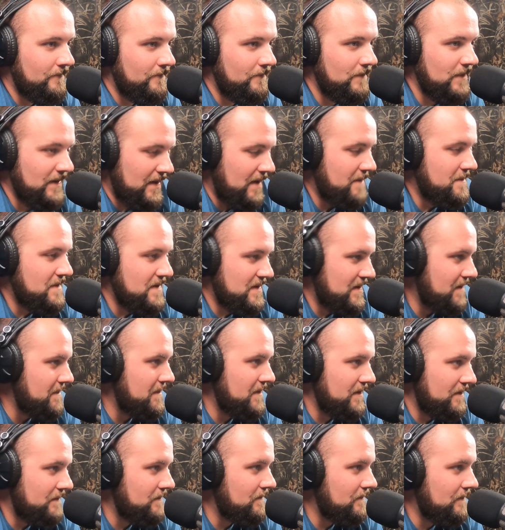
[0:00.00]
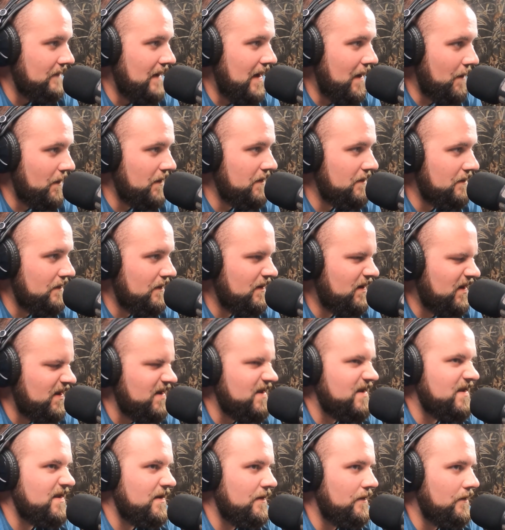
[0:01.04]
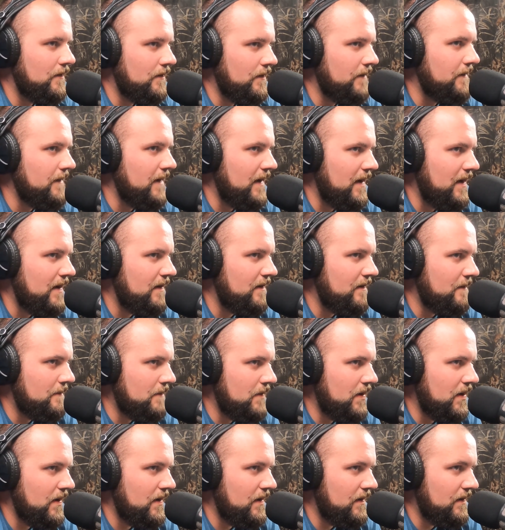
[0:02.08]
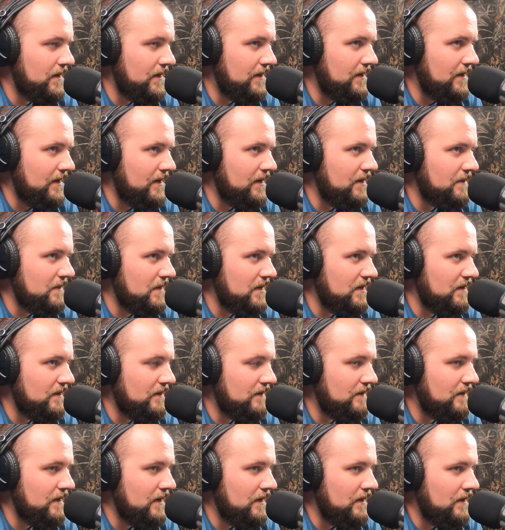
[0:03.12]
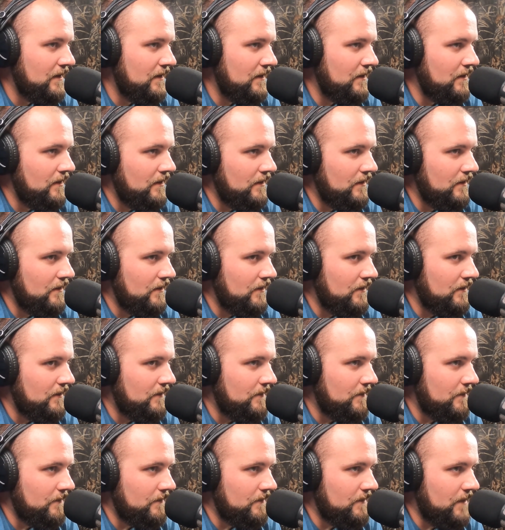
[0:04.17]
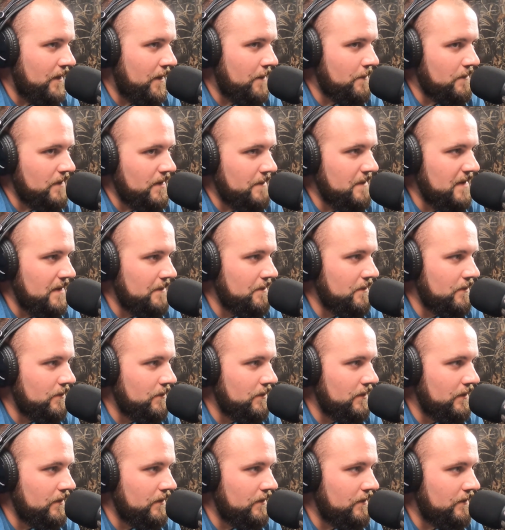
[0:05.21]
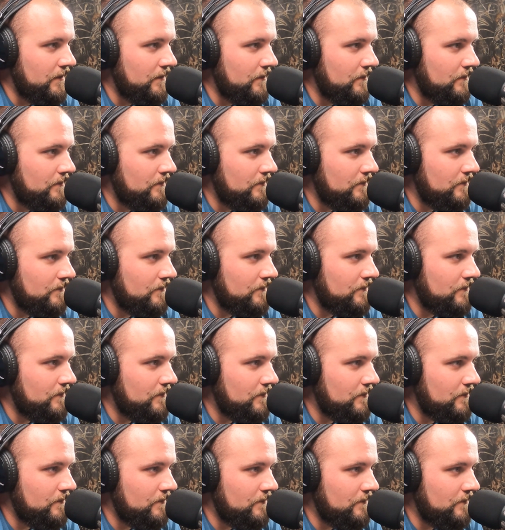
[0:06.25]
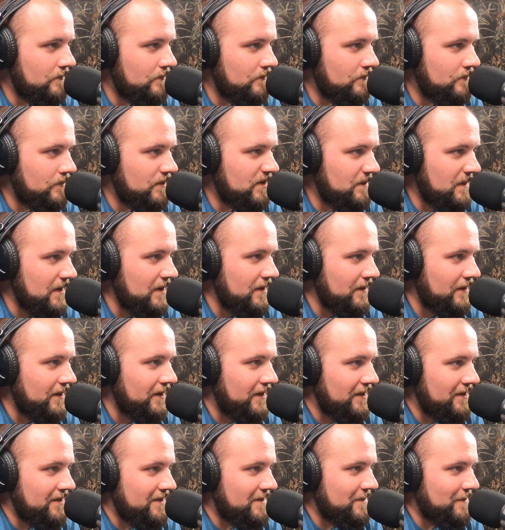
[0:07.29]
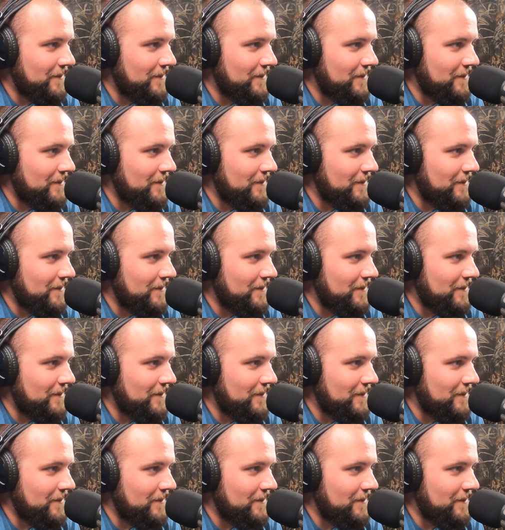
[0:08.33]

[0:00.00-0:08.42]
but that'd be something I would consider if I had the money and the time and the three people with spear guns